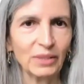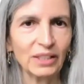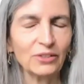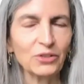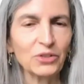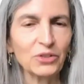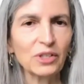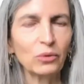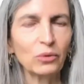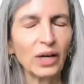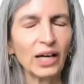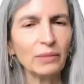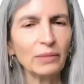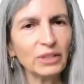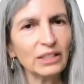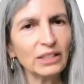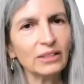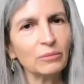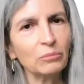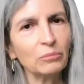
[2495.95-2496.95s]
So I'm
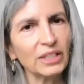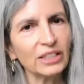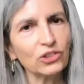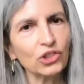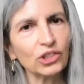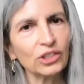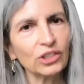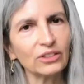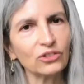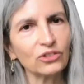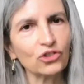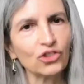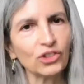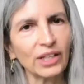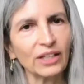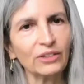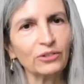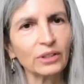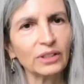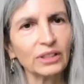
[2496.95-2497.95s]
going to mention it
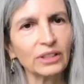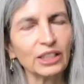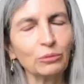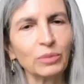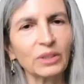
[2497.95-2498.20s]
generally,